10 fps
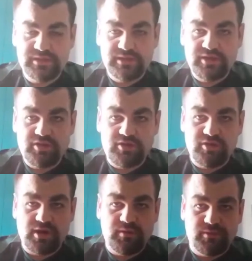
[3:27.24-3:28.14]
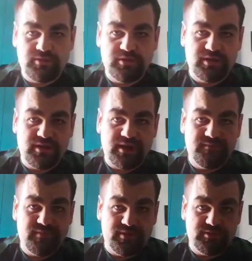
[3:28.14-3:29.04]

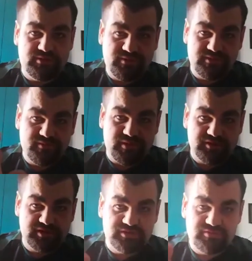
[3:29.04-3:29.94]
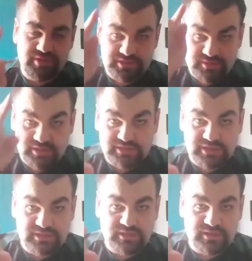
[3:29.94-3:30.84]
thanks for watching
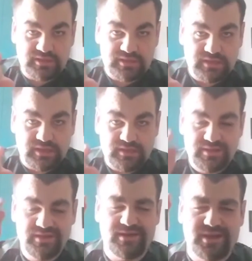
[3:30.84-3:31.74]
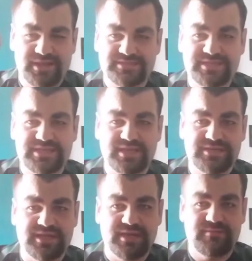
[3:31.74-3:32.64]
RetroNFC today. And I'll see you next
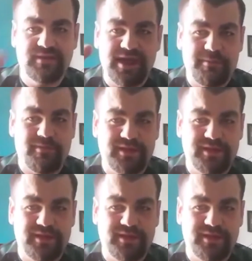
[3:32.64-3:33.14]
time. How are the